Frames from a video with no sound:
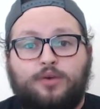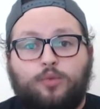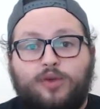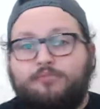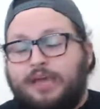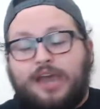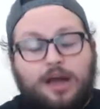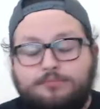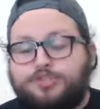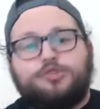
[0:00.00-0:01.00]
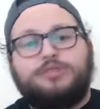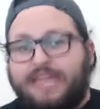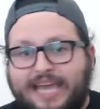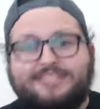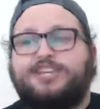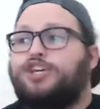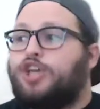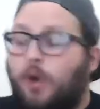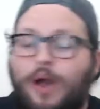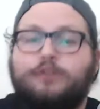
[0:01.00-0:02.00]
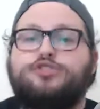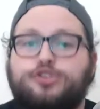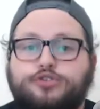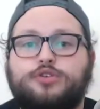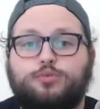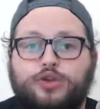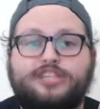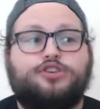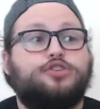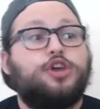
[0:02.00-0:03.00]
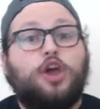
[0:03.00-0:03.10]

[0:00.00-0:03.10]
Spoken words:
We've become too lazy. Go out and do some research.